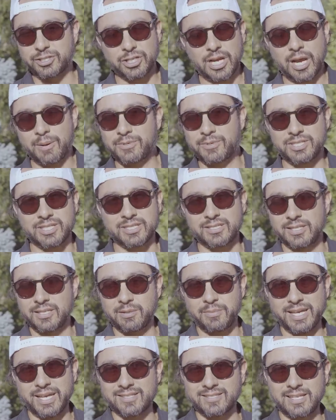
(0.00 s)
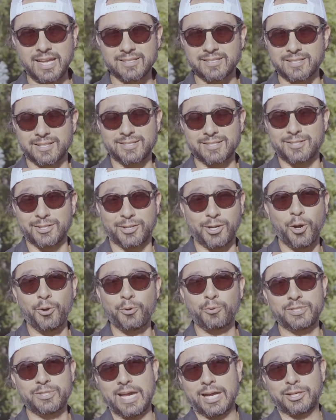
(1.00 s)
job, it just didn't make sense because the
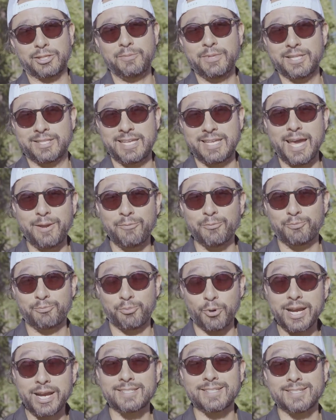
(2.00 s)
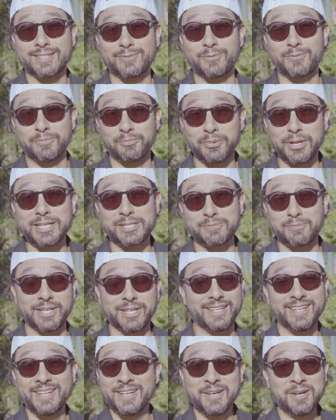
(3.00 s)
coat was actually the same price as a replacement,